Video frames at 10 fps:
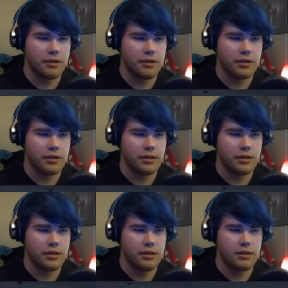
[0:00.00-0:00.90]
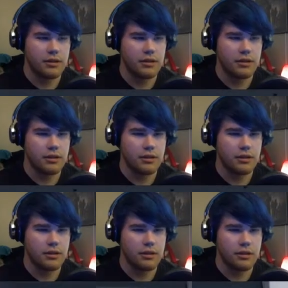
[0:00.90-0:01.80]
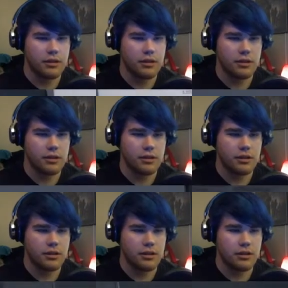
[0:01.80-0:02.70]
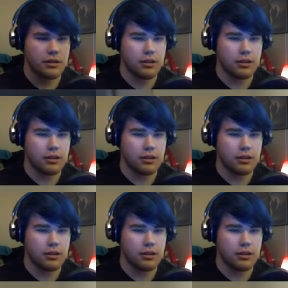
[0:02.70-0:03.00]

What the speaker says: [no speech]